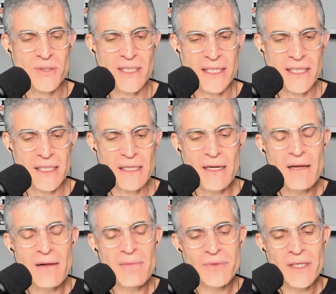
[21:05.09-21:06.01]
drinking
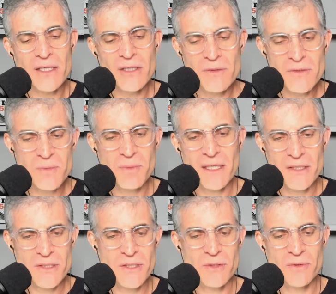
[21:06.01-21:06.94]
can you
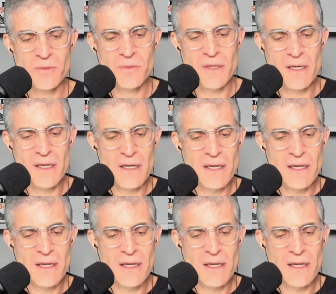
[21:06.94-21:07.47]
speak to